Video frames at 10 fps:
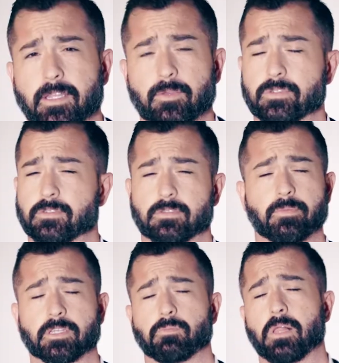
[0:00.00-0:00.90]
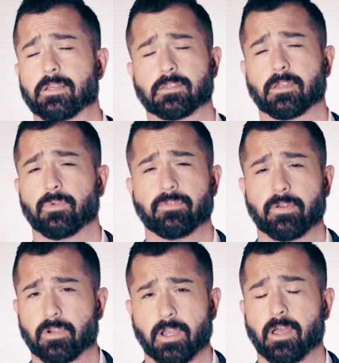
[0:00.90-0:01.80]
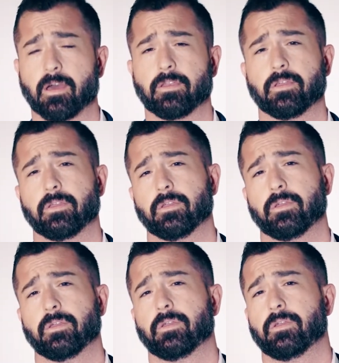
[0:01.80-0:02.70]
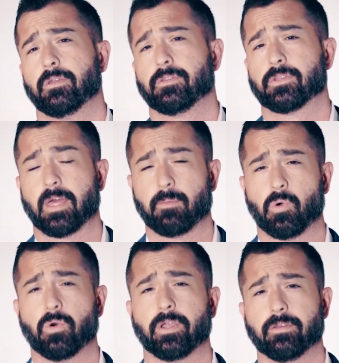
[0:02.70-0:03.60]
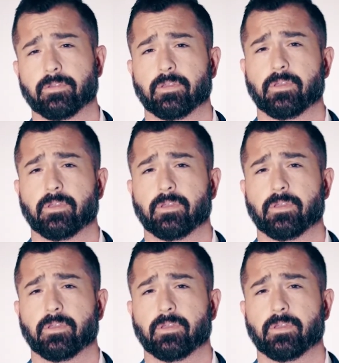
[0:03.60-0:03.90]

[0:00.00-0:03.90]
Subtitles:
and he was the biggest blessing we've ever had to that point.